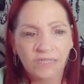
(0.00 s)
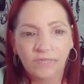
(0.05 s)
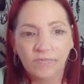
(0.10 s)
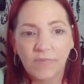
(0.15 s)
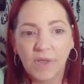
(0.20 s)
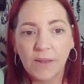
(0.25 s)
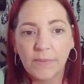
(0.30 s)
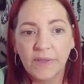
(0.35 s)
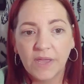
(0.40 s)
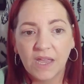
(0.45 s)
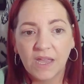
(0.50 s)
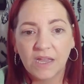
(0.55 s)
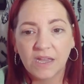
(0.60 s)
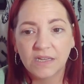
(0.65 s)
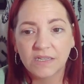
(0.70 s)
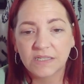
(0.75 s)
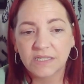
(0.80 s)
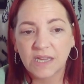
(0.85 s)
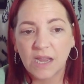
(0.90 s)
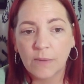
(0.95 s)
Maybe it
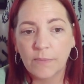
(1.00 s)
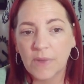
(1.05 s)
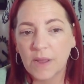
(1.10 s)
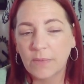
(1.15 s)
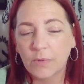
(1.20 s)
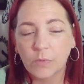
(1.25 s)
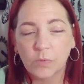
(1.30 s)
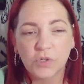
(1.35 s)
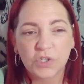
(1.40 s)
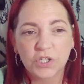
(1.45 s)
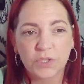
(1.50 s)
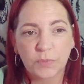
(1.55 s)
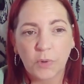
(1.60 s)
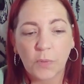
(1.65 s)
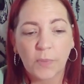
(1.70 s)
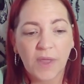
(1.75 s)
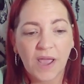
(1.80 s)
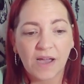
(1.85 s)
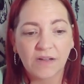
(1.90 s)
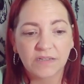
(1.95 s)
is. Yeah, maybe we'll just
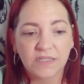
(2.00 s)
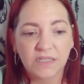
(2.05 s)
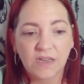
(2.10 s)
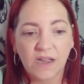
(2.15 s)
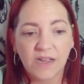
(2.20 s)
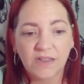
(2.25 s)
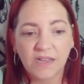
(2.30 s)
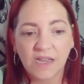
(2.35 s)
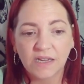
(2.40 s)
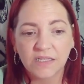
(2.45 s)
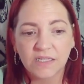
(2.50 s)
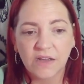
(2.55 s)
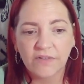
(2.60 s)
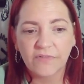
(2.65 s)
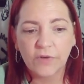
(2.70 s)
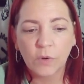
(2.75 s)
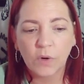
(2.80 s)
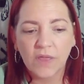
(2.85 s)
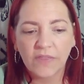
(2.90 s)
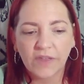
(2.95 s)
pop it outside then, because I
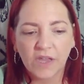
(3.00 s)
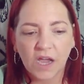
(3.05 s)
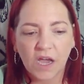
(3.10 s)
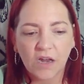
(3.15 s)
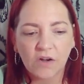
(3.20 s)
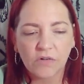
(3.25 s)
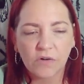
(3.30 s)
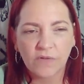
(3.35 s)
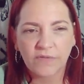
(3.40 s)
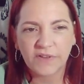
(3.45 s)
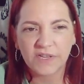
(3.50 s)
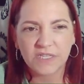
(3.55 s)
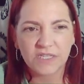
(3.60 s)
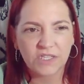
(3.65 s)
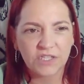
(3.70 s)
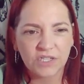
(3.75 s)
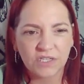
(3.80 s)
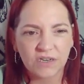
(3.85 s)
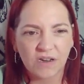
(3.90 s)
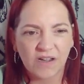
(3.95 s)
feel like the colour of it's
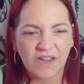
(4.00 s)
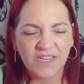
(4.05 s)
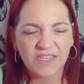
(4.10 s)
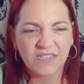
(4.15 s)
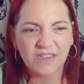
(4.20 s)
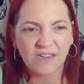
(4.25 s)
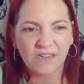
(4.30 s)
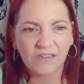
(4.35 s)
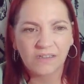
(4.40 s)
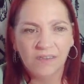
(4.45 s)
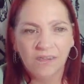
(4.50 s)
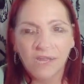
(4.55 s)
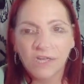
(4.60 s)
just nicer.